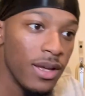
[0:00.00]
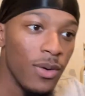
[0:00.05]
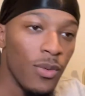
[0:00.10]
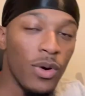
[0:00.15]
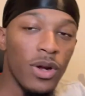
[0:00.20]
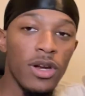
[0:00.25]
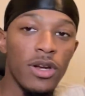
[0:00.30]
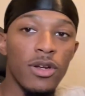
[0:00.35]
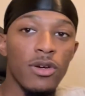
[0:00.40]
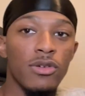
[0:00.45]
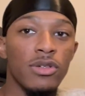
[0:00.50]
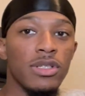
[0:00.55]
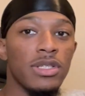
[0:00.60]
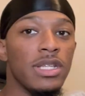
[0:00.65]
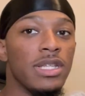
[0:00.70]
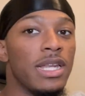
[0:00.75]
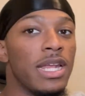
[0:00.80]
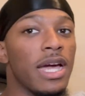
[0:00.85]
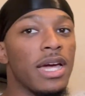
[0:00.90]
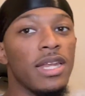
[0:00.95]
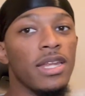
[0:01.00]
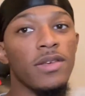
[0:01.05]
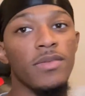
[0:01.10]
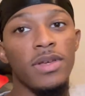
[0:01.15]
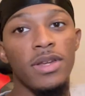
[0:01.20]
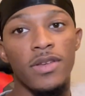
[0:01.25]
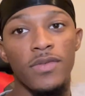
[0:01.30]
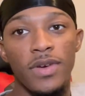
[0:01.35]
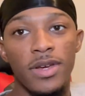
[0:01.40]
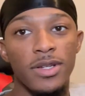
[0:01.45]
one of those negative
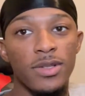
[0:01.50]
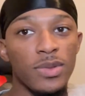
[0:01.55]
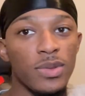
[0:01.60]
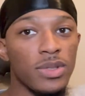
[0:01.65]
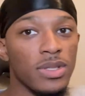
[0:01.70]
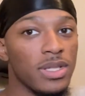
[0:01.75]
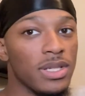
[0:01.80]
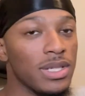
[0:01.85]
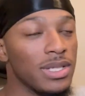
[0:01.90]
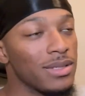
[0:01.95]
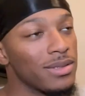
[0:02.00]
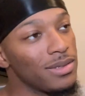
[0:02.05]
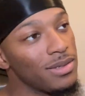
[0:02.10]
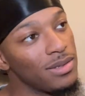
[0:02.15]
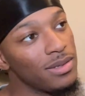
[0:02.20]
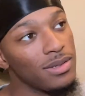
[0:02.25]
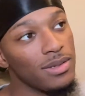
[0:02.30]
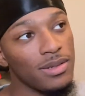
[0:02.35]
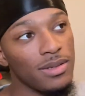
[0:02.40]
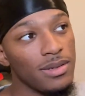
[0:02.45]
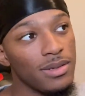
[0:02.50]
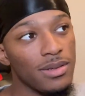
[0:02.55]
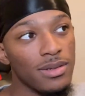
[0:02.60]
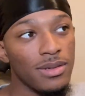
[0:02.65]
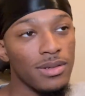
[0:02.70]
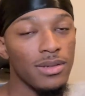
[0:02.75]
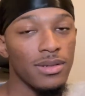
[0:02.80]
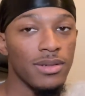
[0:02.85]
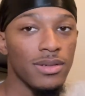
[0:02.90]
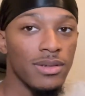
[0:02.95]
individuals, and
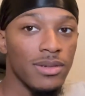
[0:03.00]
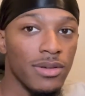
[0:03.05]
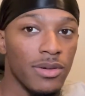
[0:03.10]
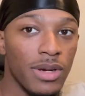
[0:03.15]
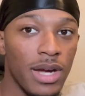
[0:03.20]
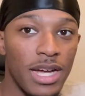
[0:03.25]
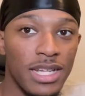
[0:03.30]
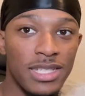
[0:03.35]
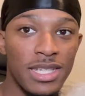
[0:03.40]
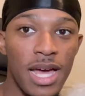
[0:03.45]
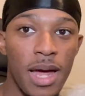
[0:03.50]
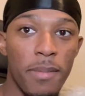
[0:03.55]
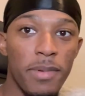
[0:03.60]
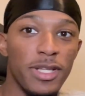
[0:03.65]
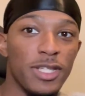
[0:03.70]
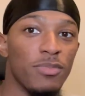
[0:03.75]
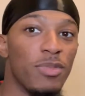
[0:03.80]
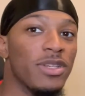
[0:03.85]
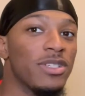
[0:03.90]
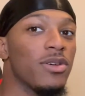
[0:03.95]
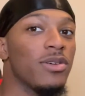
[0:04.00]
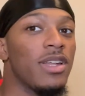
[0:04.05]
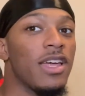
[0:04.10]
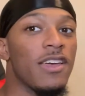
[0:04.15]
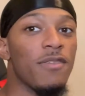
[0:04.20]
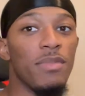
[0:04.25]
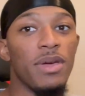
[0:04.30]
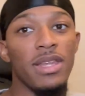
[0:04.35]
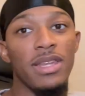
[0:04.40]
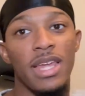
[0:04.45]
you don't got time to spend your
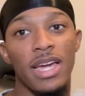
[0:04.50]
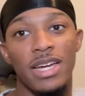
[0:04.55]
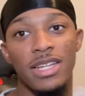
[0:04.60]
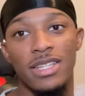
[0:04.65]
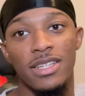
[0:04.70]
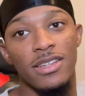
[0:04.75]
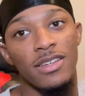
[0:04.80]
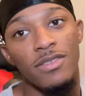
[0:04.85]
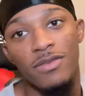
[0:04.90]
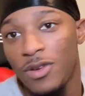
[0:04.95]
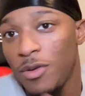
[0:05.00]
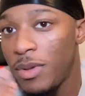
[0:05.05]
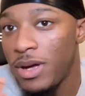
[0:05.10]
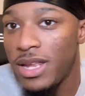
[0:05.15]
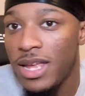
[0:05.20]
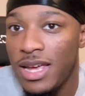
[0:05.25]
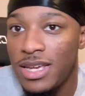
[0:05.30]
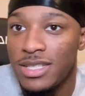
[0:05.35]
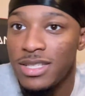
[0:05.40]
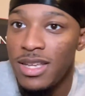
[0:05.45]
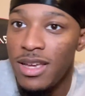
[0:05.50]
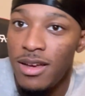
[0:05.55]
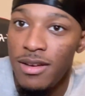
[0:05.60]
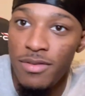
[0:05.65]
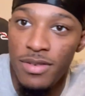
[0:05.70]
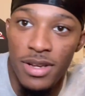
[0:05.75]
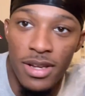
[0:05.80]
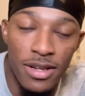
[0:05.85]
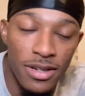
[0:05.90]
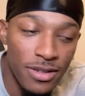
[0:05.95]
life being negative. Nobody has time
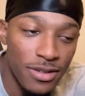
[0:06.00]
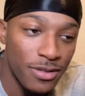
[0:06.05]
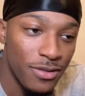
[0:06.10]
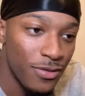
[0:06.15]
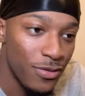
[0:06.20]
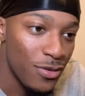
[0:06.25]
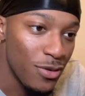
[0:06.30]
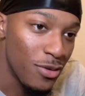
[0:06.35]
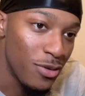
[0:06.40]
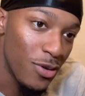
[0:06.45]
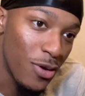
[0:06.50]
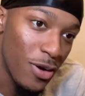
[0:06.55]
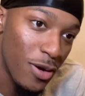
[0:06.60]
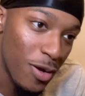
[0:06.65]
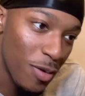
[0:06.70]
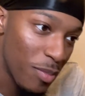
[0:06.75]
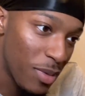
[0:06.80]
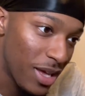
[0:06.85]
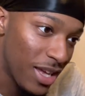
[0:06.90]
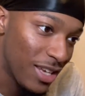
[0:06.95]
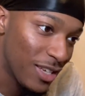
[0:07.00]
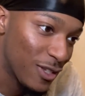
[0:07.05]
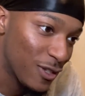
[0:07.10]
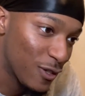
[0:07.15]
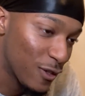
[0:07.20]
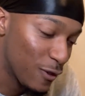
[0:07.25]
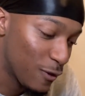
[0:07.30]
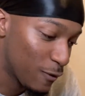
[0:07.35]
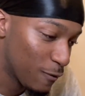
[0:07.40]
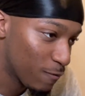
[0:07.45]
for that. You know what I mean?
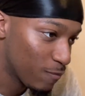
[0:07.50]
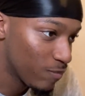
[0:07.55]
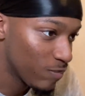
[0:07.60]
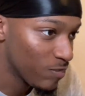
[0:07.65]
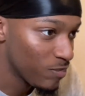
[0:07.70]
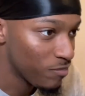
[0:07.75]
So